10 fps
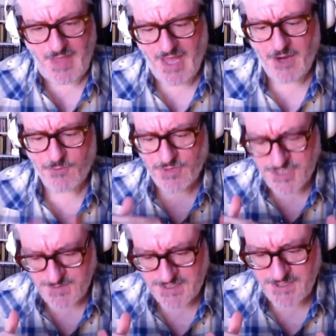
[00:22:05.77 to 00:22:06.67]

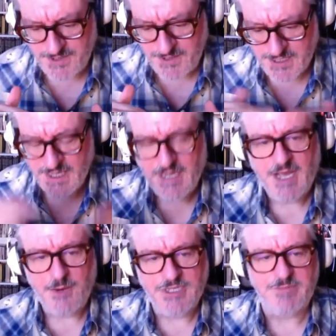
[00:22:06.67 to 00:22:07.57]
Ross MacDonald
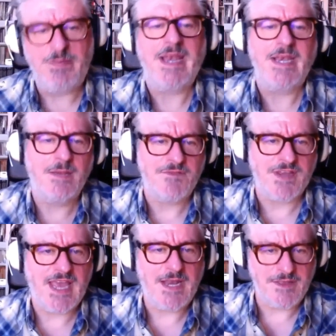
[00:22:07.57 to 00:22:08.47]
was the pen name for
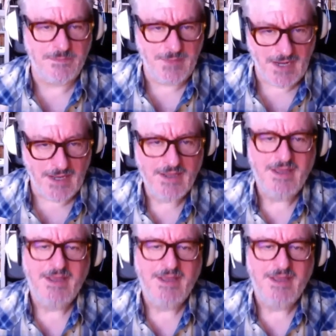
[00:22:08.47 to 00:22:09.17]
Kenneth Miller.